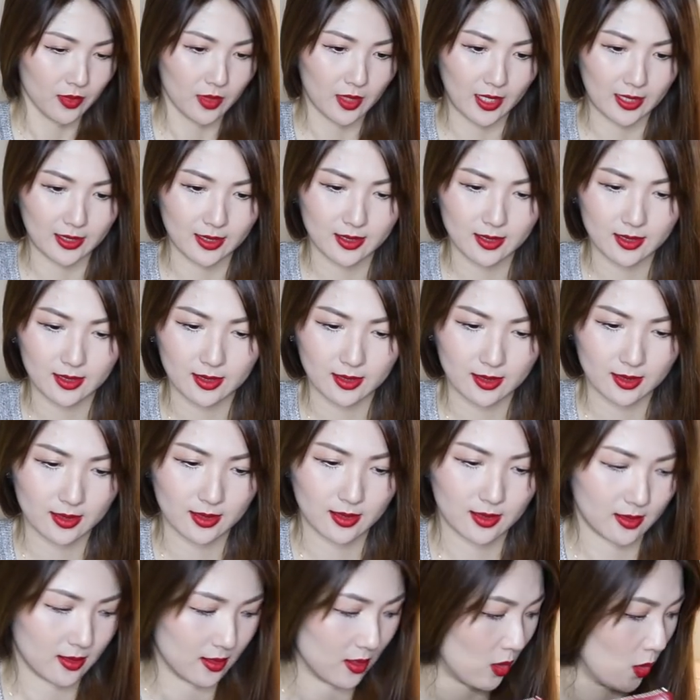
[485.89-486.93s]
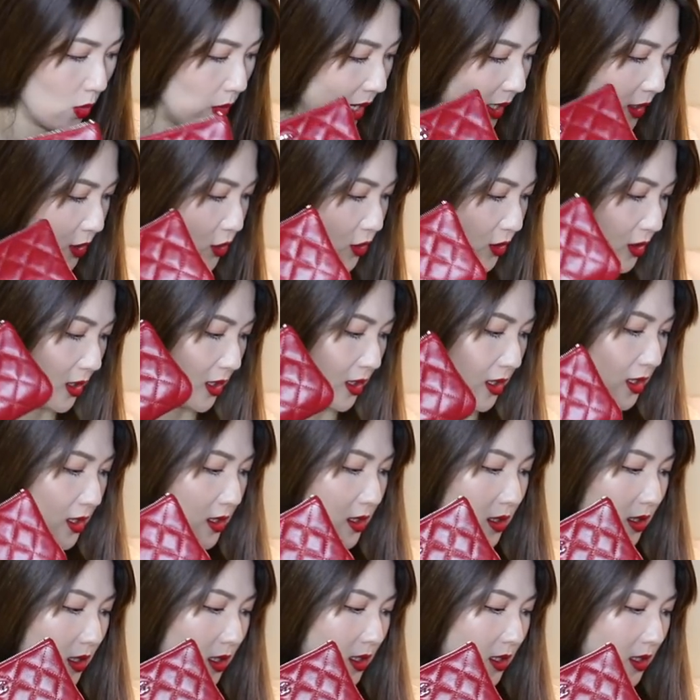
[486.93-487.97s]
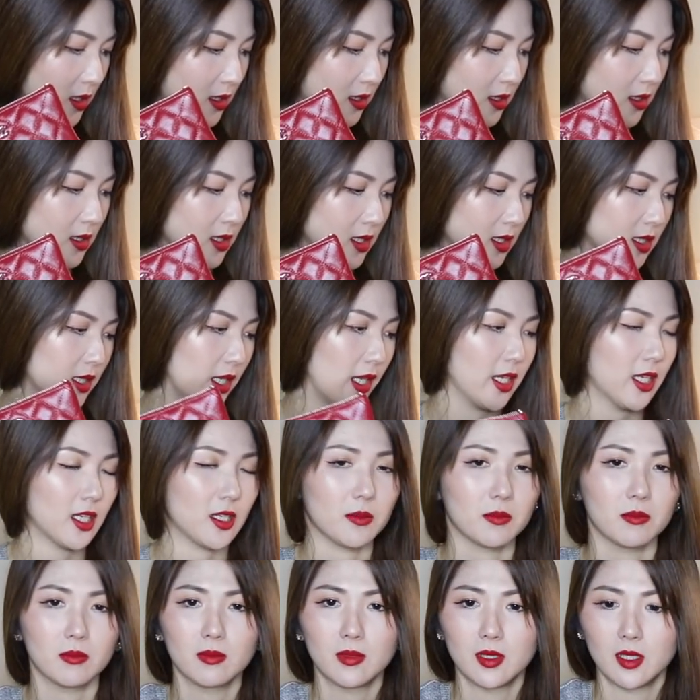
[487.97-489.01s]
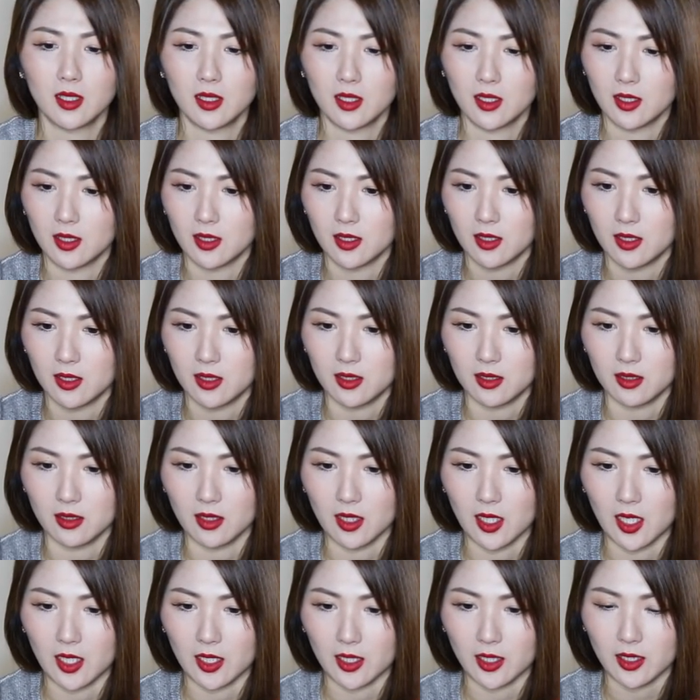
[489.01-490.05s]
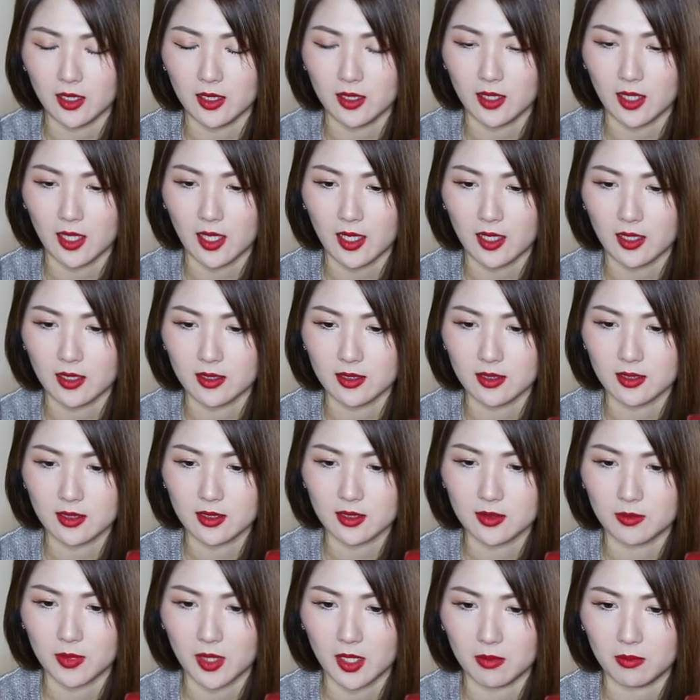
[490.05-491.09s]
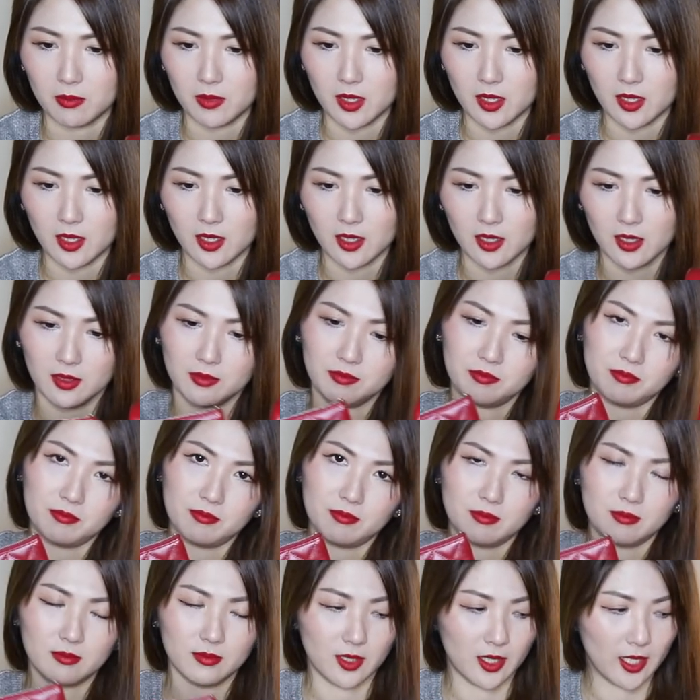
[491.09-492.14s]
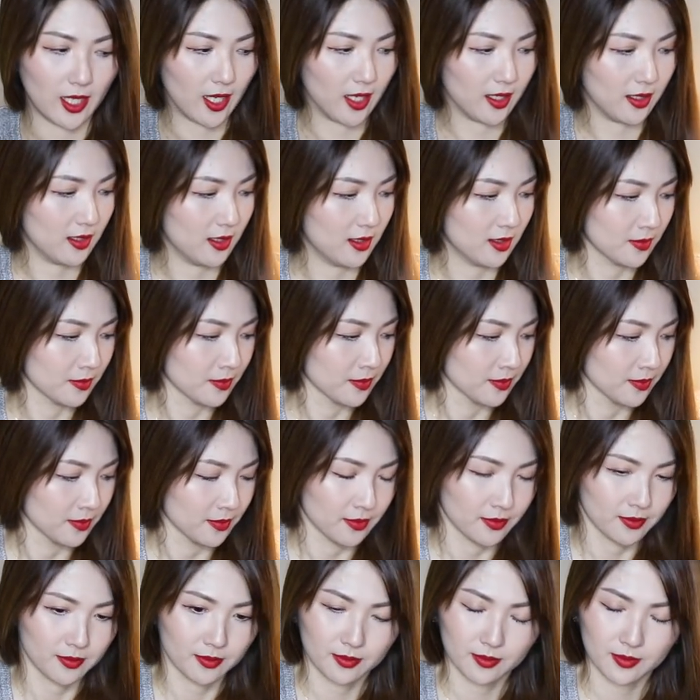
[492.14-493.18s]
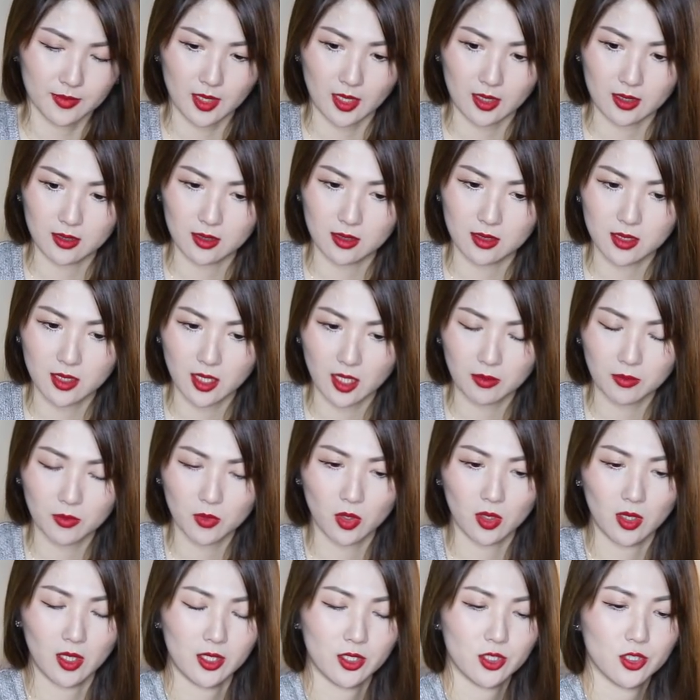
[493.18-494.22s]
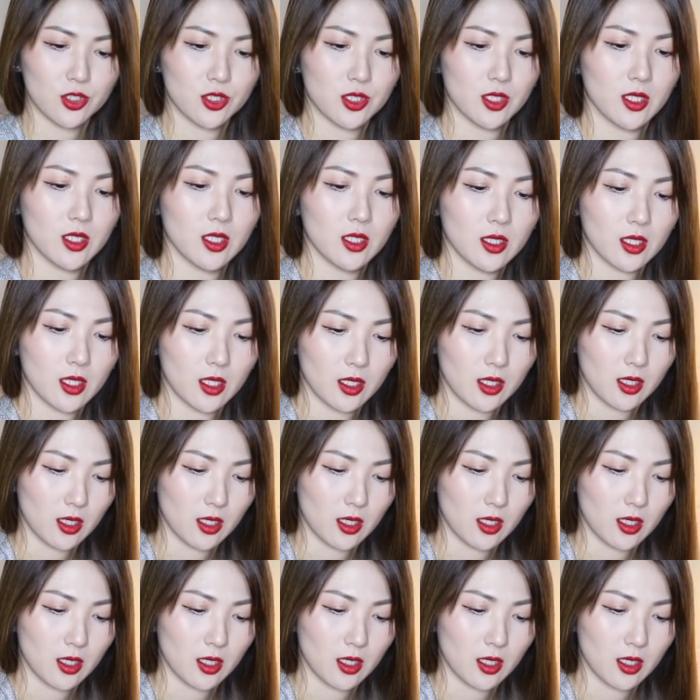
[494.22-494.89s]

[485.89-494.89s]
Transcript: That's actually this is the same line as my mini. Yeah, that's the same collection I